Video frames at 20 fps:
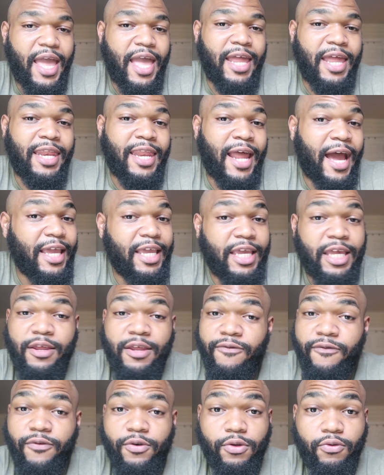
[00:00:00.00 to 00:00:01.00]
and not
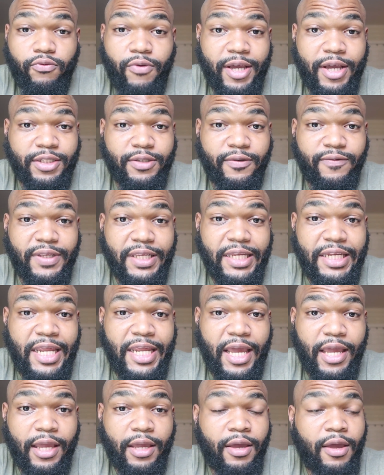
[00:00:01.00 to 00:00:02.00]
eating for the rest of the
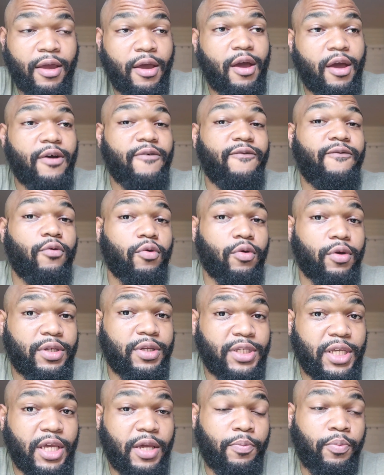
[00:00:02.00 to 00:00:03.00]
day. For
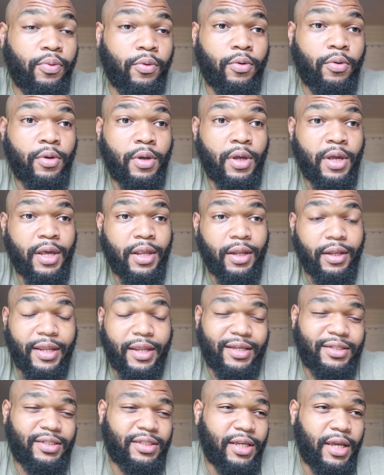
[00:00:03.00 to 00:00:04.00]
example,
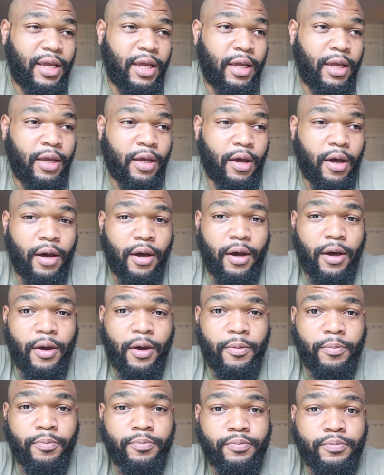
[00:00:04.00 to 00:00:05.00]
let's say
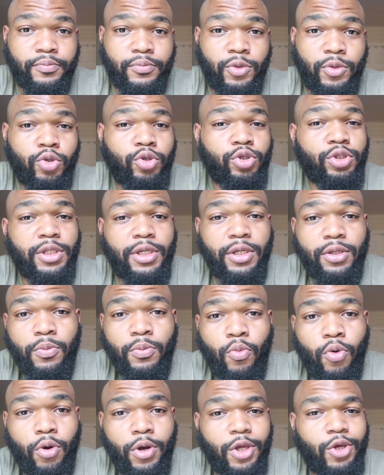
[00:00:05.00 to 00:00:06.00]
usually in
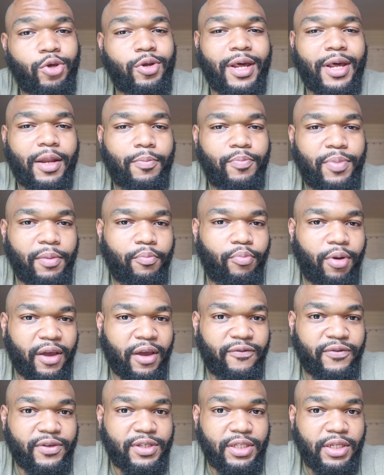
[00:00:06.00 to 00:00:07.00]
the morning you're not a big
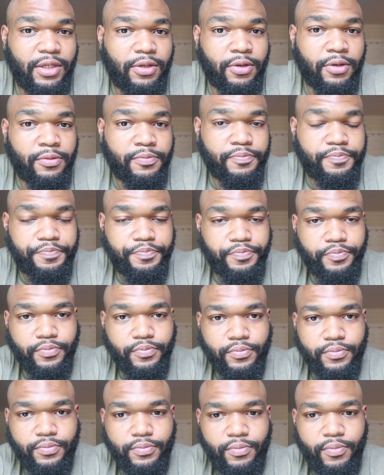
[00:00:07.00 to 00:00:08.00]
breakfast eater
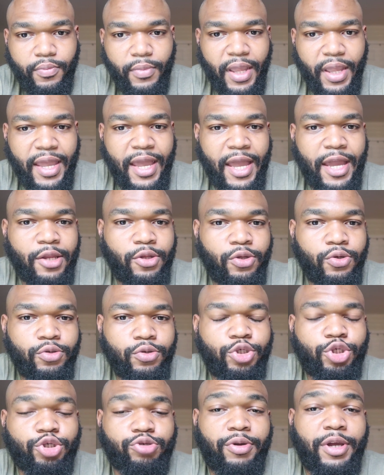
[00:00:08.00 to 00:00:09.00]
and
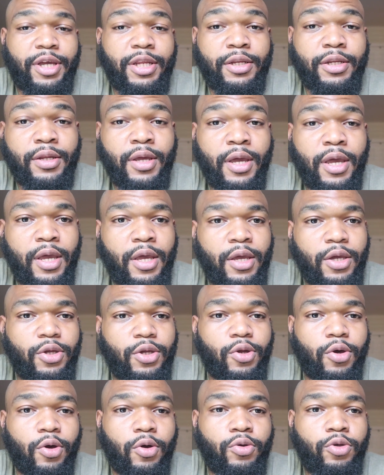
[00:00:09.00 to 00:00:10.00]
you train,
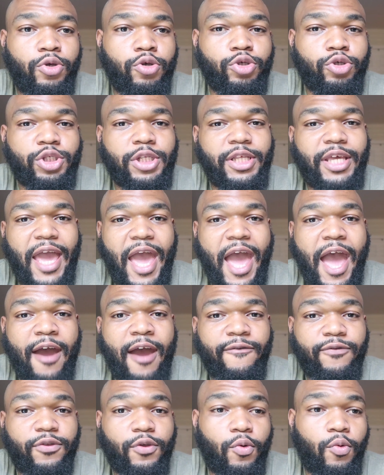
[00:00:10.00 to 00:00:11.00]
usually
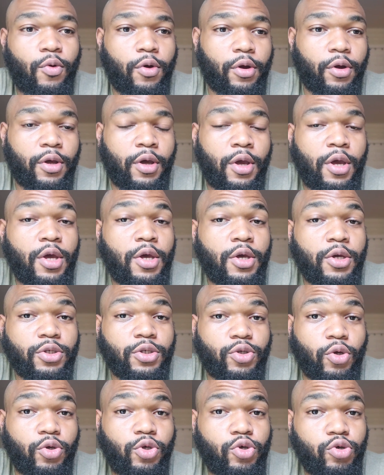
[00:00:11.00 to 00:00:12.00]
after work.
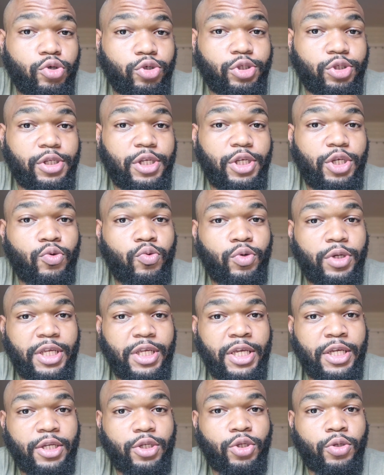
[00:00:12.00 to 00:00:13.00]
So usually you
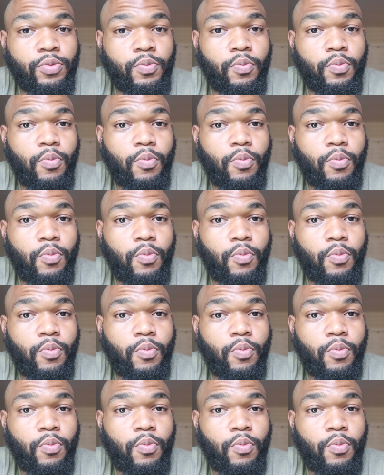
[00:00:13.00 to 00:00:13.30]
would eat